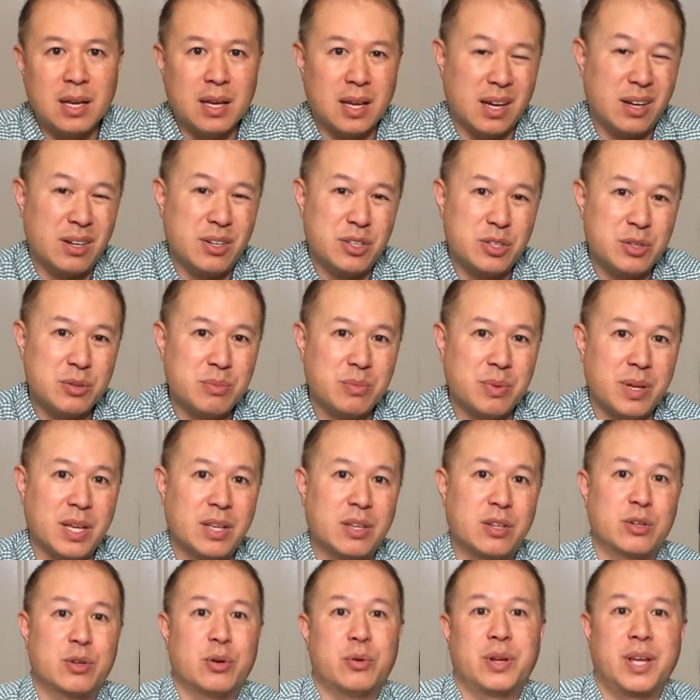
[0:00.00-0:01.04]
How do you
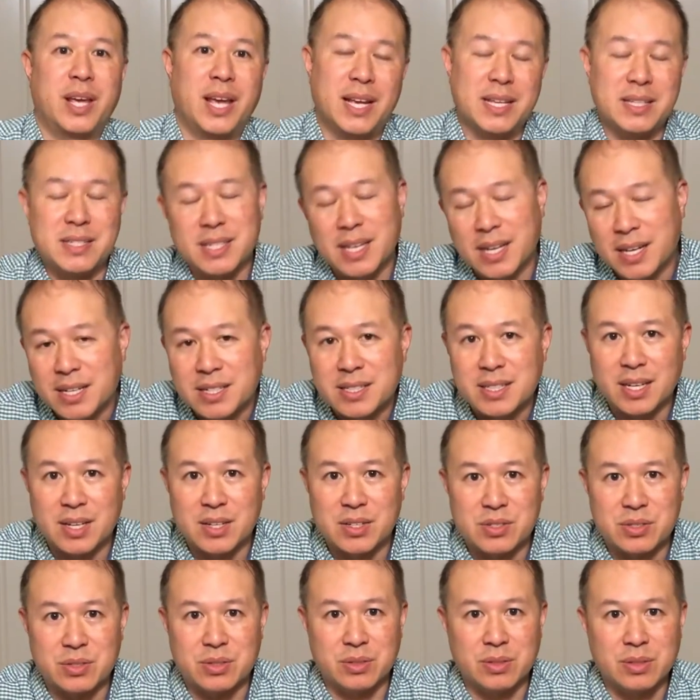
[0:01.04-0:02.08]
make your own hand
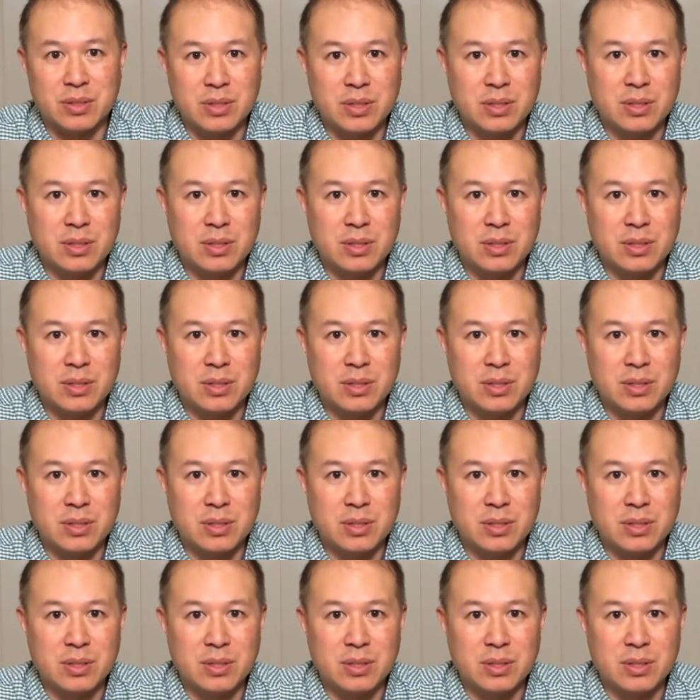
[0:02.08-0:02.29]
sanitizer